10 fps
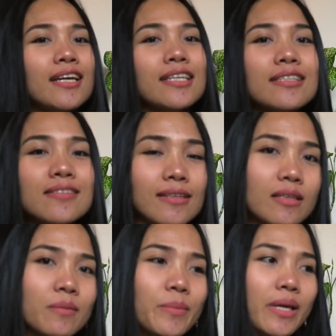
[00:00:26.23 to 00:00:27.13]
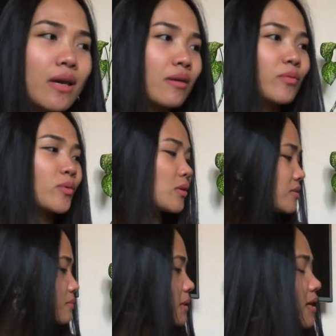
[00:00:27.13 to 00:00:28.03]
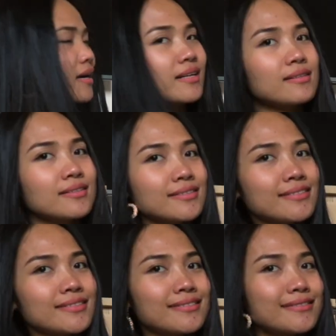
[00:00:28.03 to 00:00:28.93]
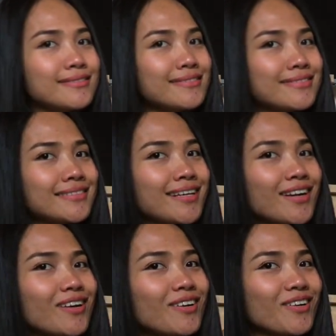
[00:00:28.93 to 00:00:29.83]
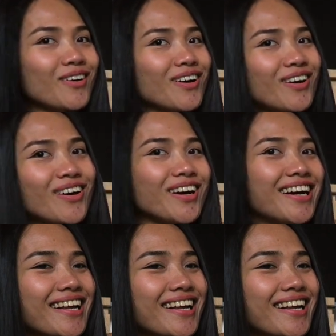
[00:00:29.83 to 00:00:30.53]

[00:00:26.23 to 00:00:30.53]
it's gonna be a ROSSMANN haul.